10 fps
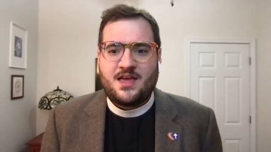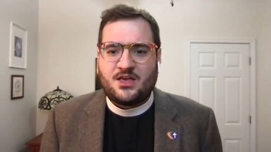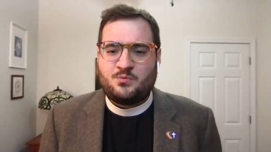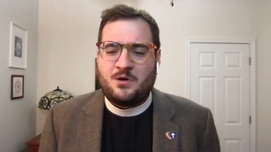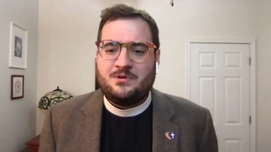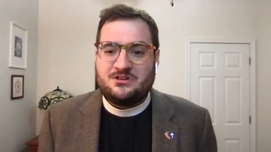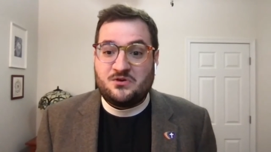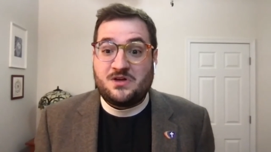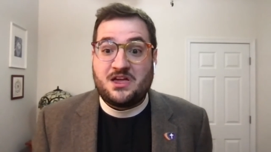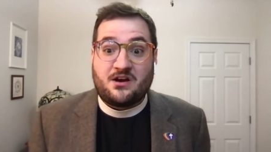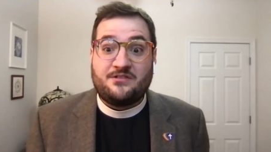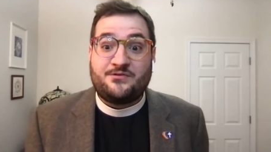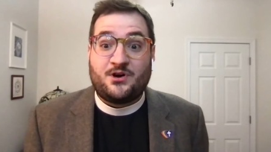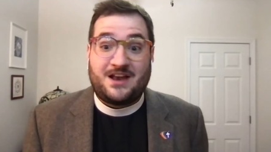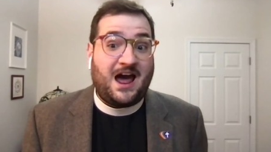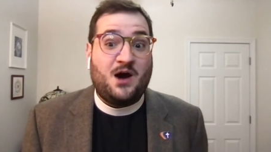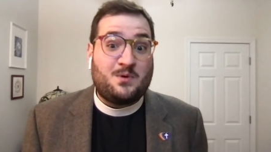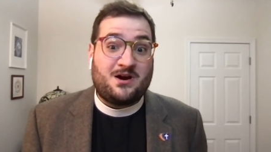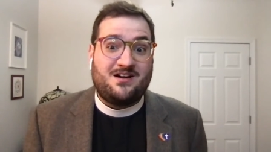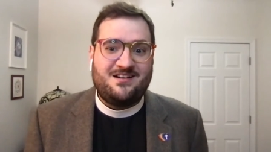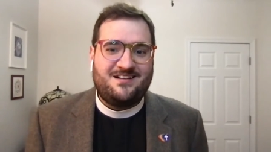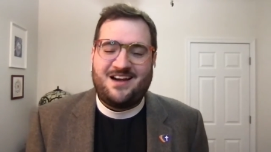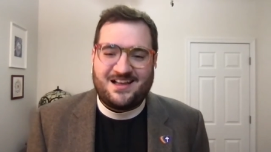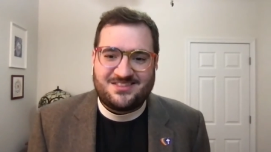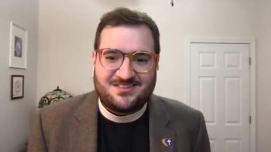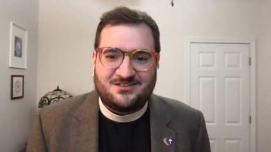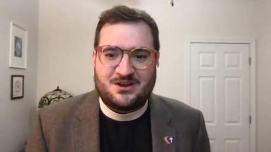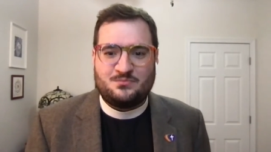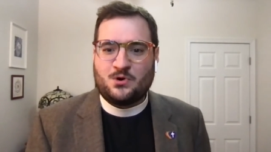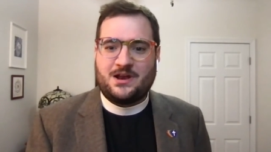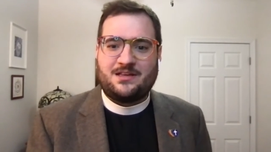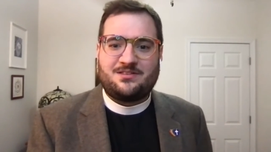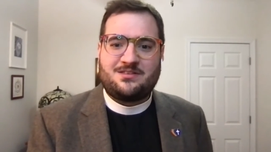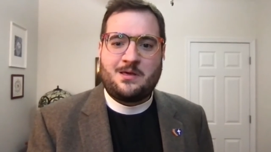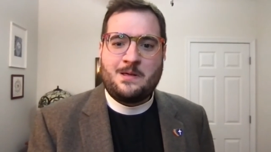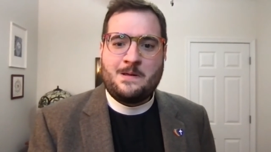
as what we do here for an hour on Sunday mornings.